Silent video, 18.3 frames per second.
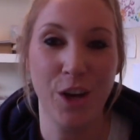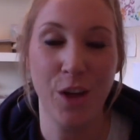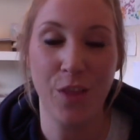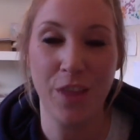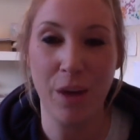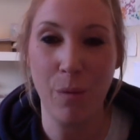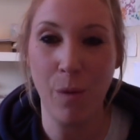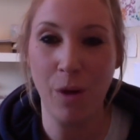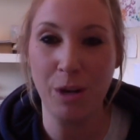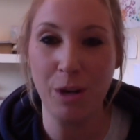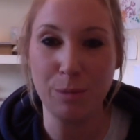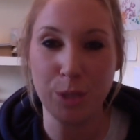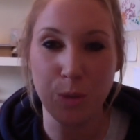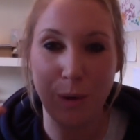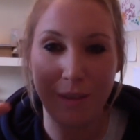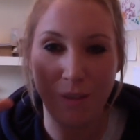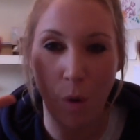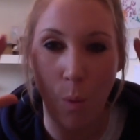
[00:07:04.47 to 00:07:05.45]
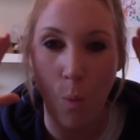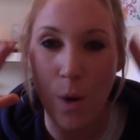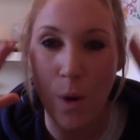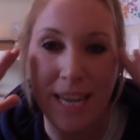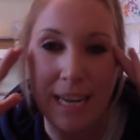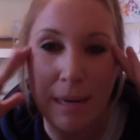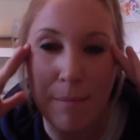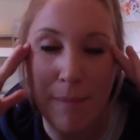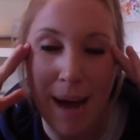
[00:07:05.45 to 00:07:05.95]
They want them to have a
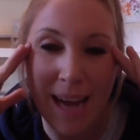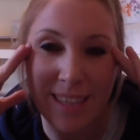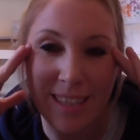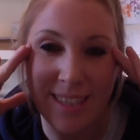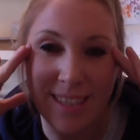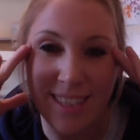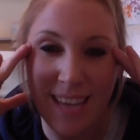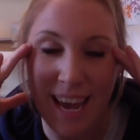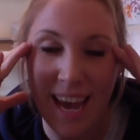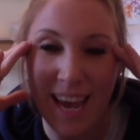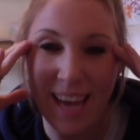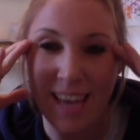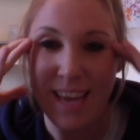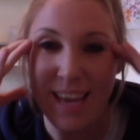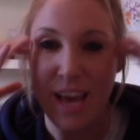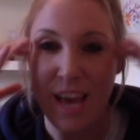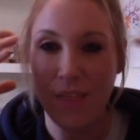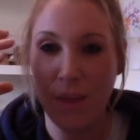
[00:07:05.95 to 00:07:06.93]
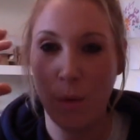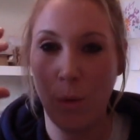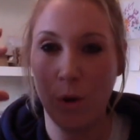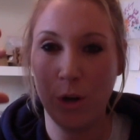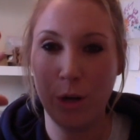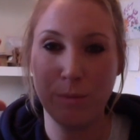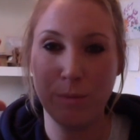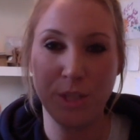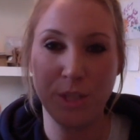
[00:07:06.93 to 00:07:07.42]
winning mindset. They
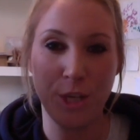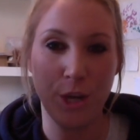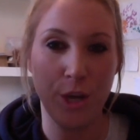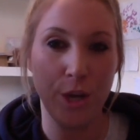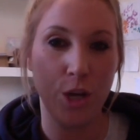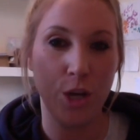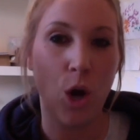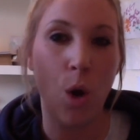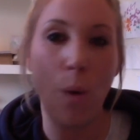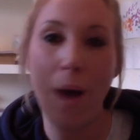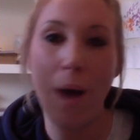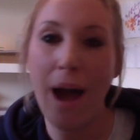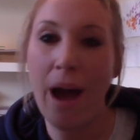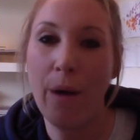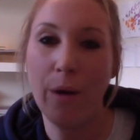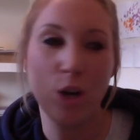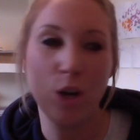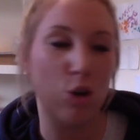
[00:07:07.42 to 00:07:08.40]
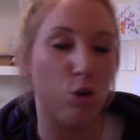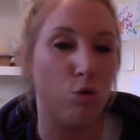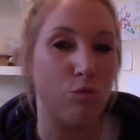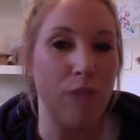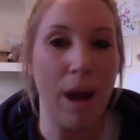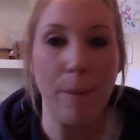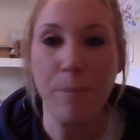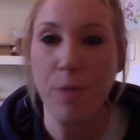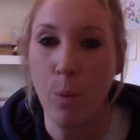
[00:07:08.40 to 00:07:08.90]
want them to go out and
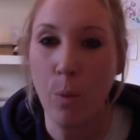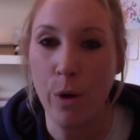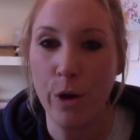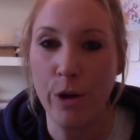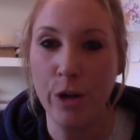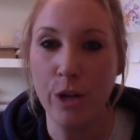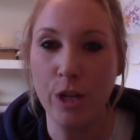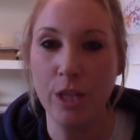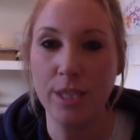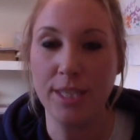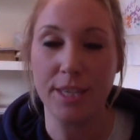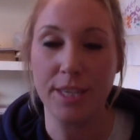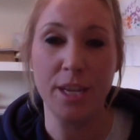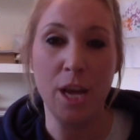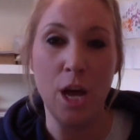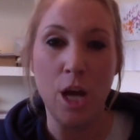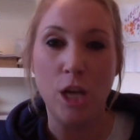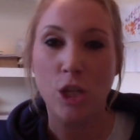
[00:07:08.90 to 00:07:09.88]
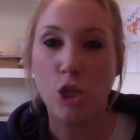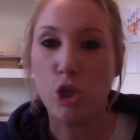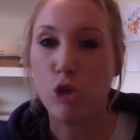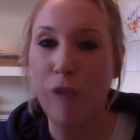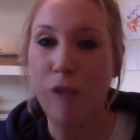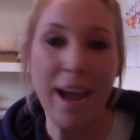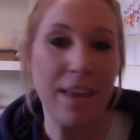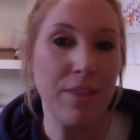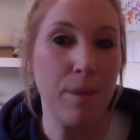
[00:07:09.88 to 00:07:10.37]
grab the world and
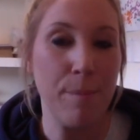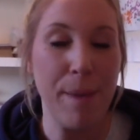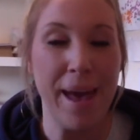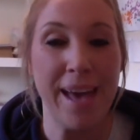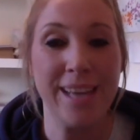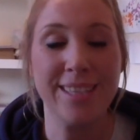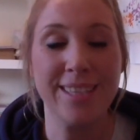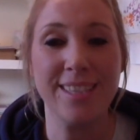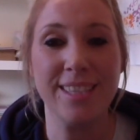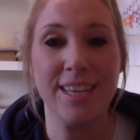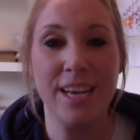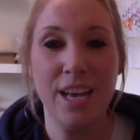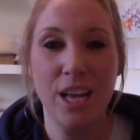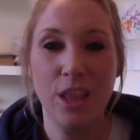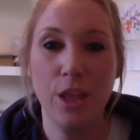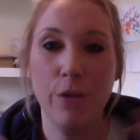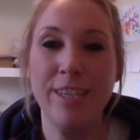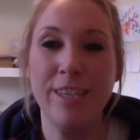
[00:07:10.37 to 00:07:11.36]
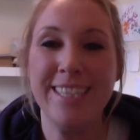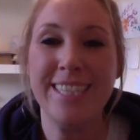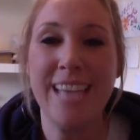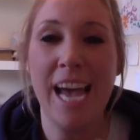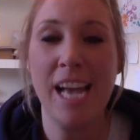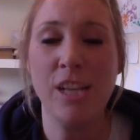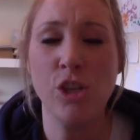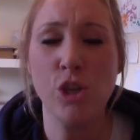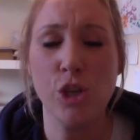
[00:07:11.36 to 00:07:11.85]
try the best. Their
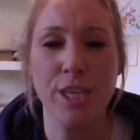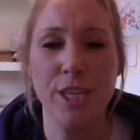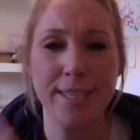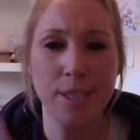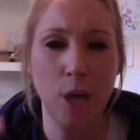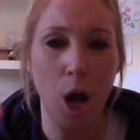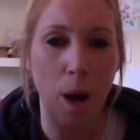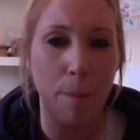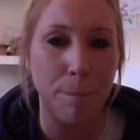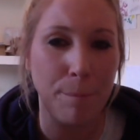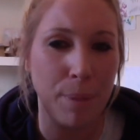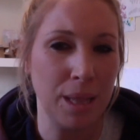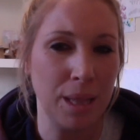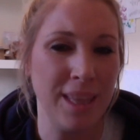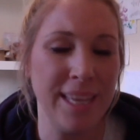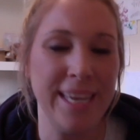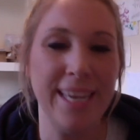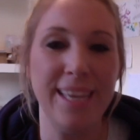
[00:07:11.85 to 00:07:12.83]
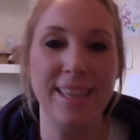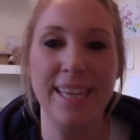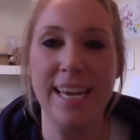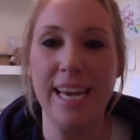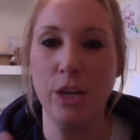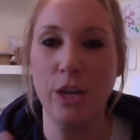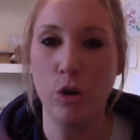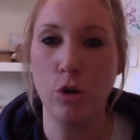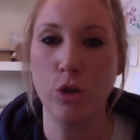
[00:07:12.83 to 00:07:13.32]
intention is completely
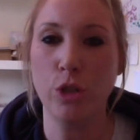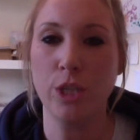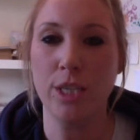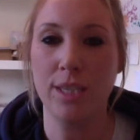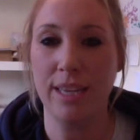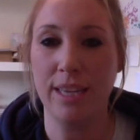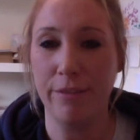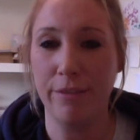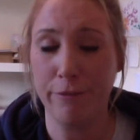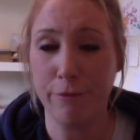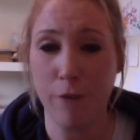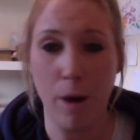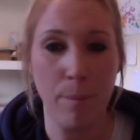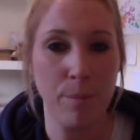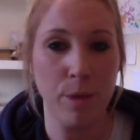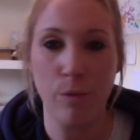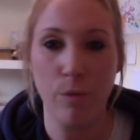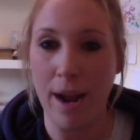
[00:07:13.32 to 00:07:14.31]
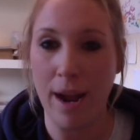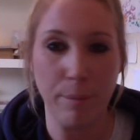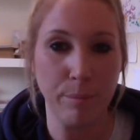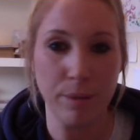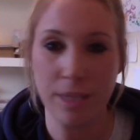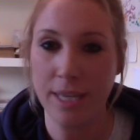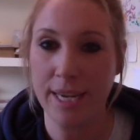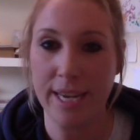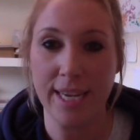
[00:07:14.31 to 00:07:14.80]
and utterly from the right
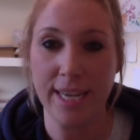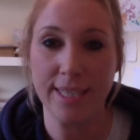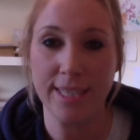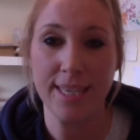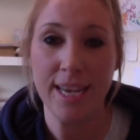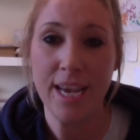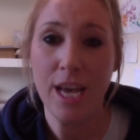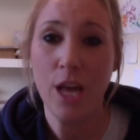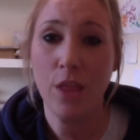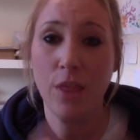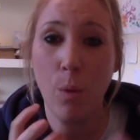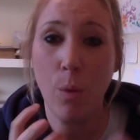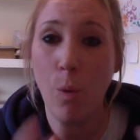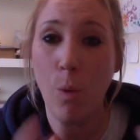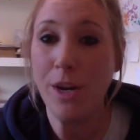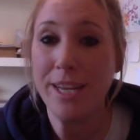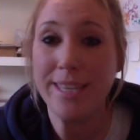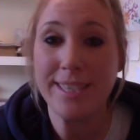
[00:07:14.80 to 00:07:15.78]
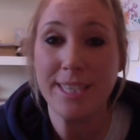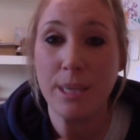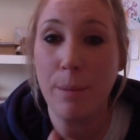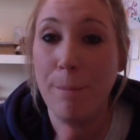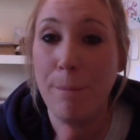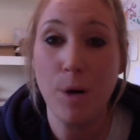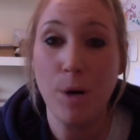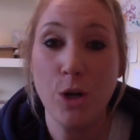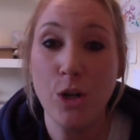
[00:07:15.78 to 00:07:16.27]
place. They're wanting to
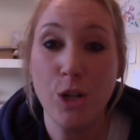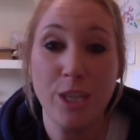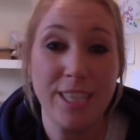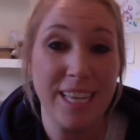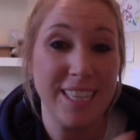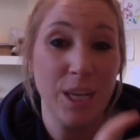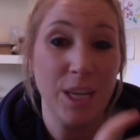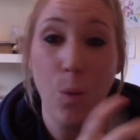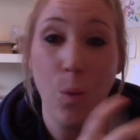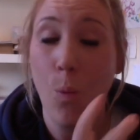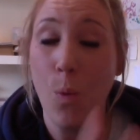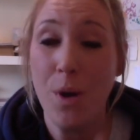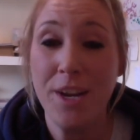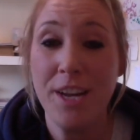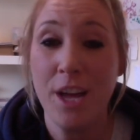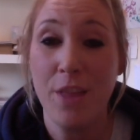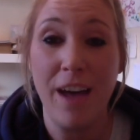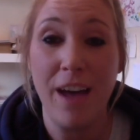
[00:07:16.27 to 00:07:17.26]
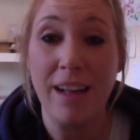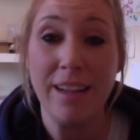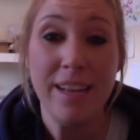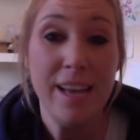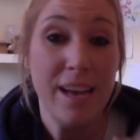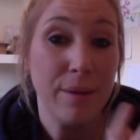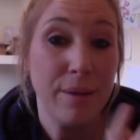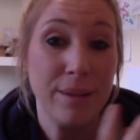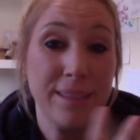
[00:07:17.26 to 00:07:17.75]
mould a little winner that
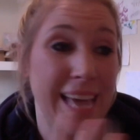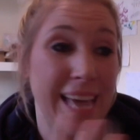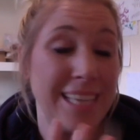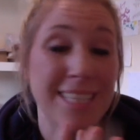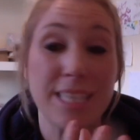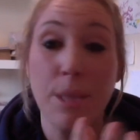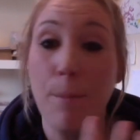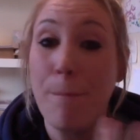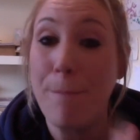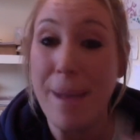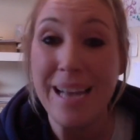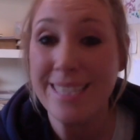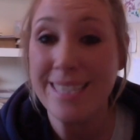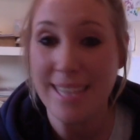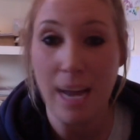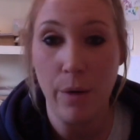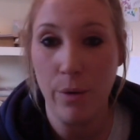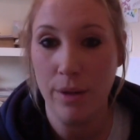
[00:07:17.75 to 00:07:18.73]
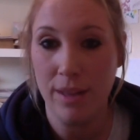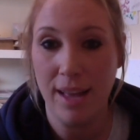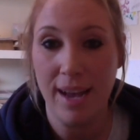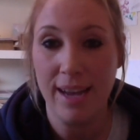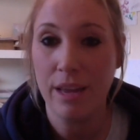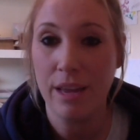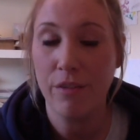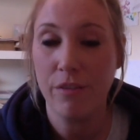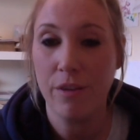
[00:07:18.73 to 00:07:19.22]
gets the best out of
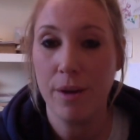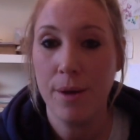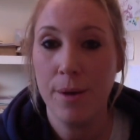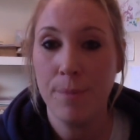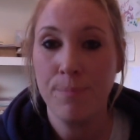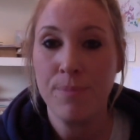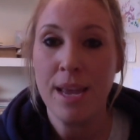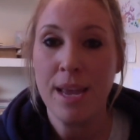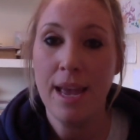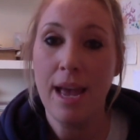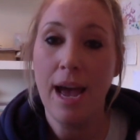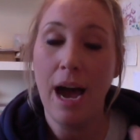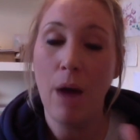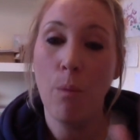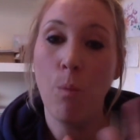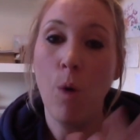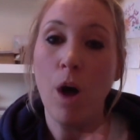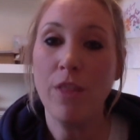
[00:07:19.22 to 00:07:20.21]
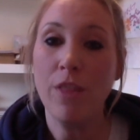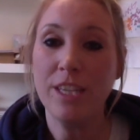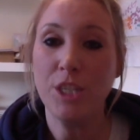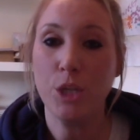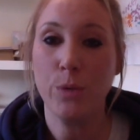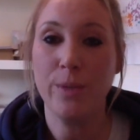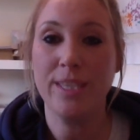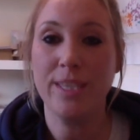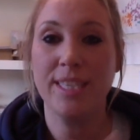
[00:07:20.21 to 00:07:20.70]
life. And what they
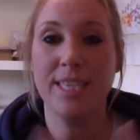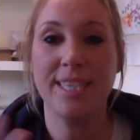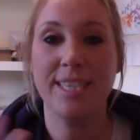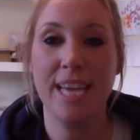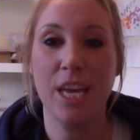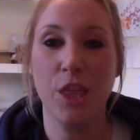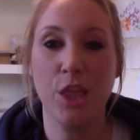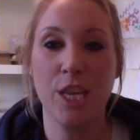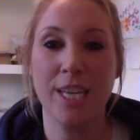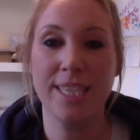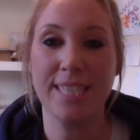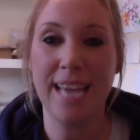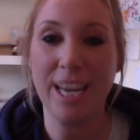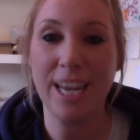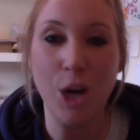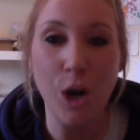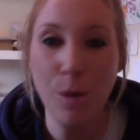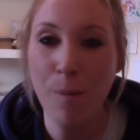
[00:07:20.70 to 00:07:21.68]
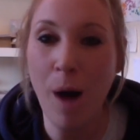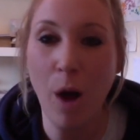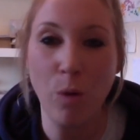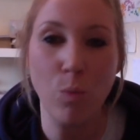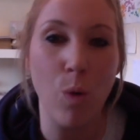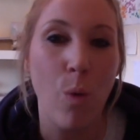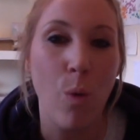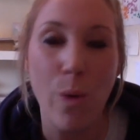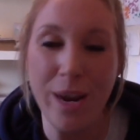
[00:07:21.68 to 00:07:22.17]
do is they say things like, come on,
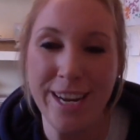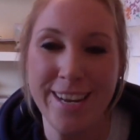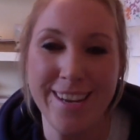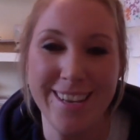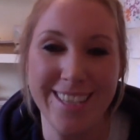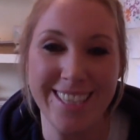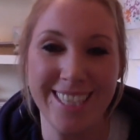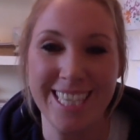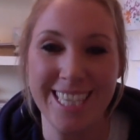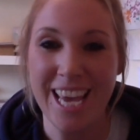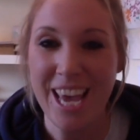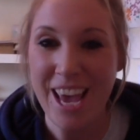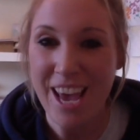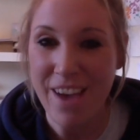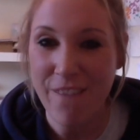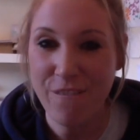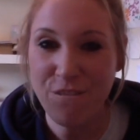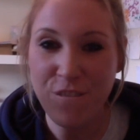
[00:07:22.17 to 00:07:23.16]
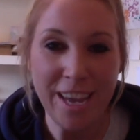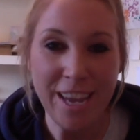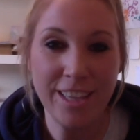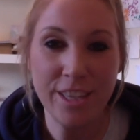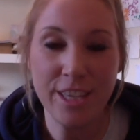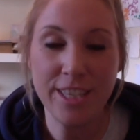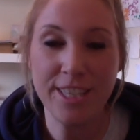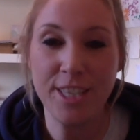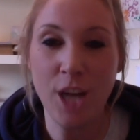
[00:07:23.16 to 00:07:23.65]
we're winners.
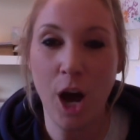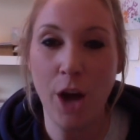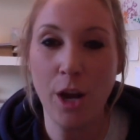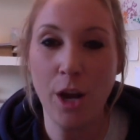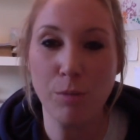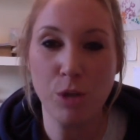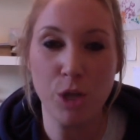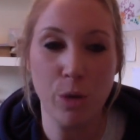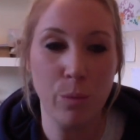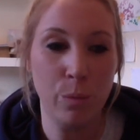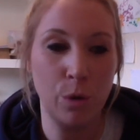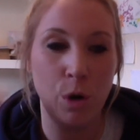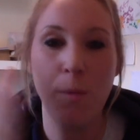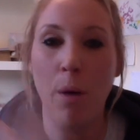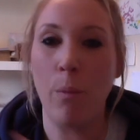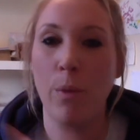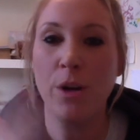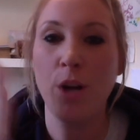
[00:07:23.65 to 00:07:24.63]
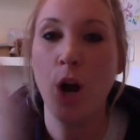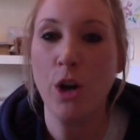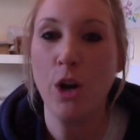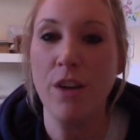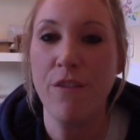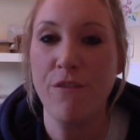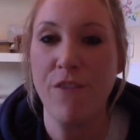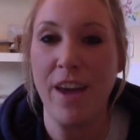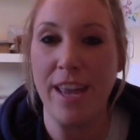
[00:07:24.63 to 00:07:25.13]
Failure's not an option. Come on, we're not
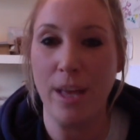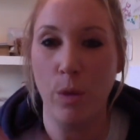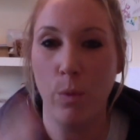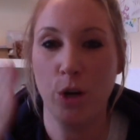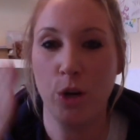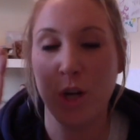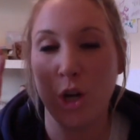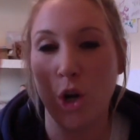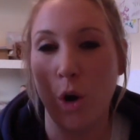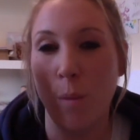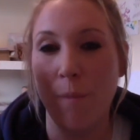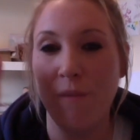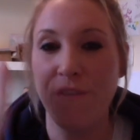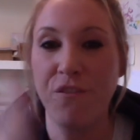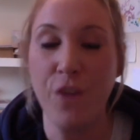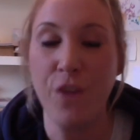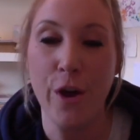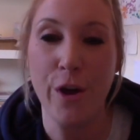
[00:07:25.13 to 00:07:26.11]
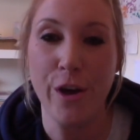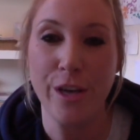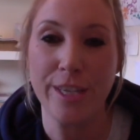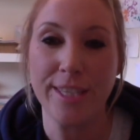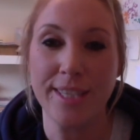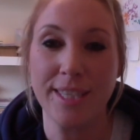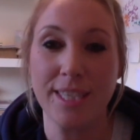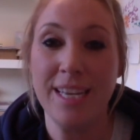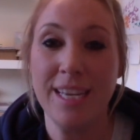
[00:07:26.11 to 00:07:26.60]
going to fail. We're going to come
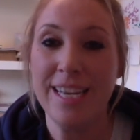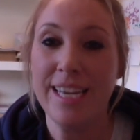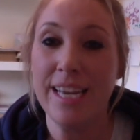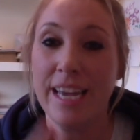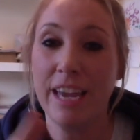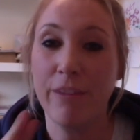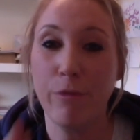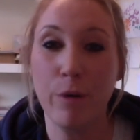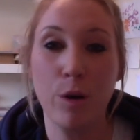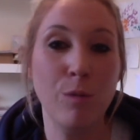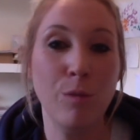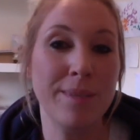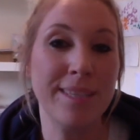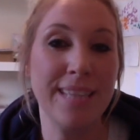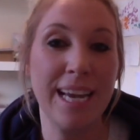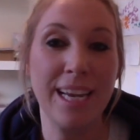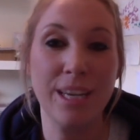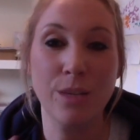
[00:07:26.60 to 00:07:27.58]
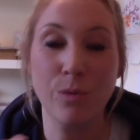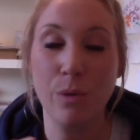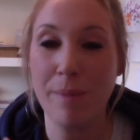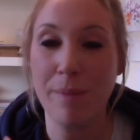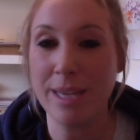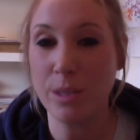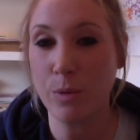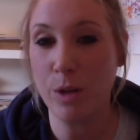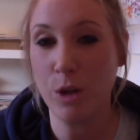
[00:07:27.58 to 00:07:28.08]
first. If we come second, we
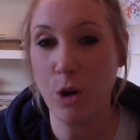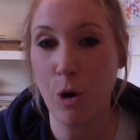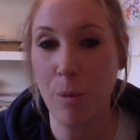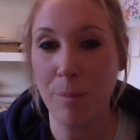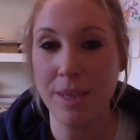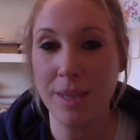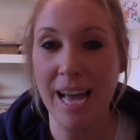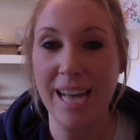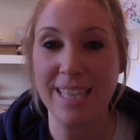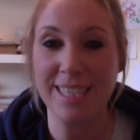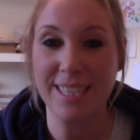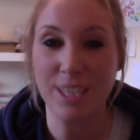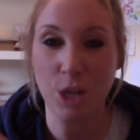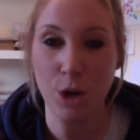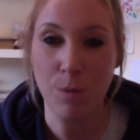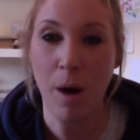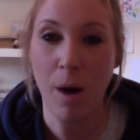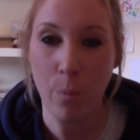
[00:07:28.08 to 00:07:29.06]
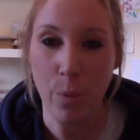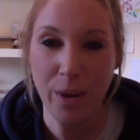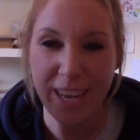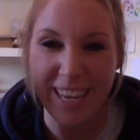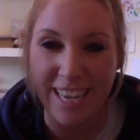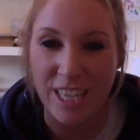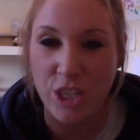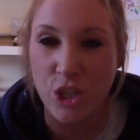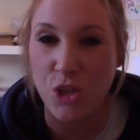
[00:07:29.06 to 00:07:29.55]
may as well come last. Come on, we
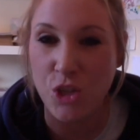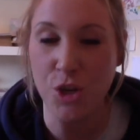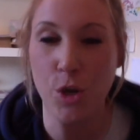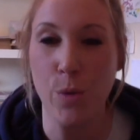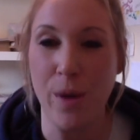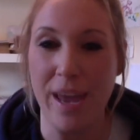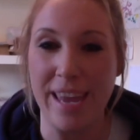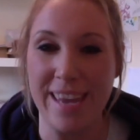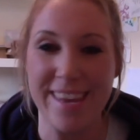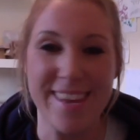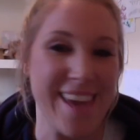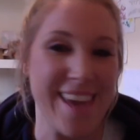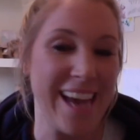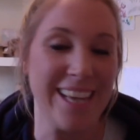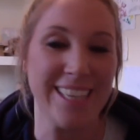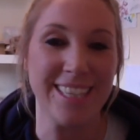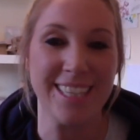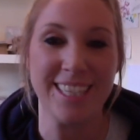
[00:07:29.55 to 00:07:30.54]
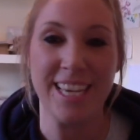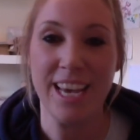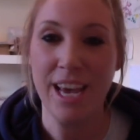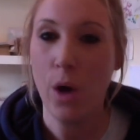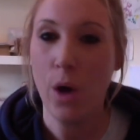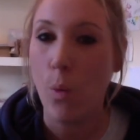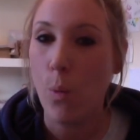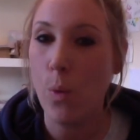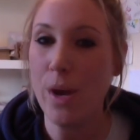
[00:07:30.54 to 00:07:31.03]
can do it. Yes,
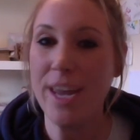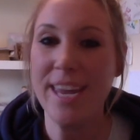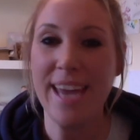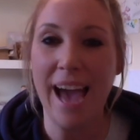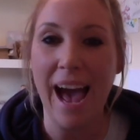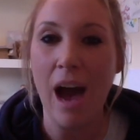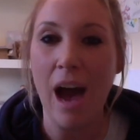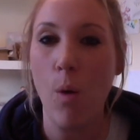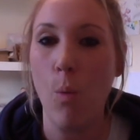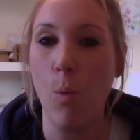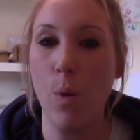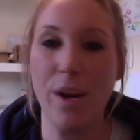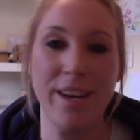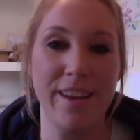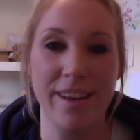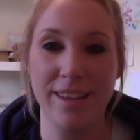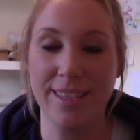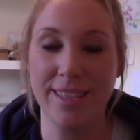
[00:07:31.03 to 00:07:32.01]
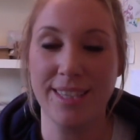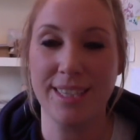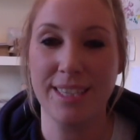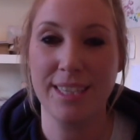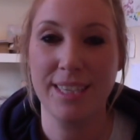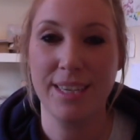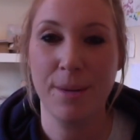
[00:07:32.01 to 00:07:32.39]
we are winners.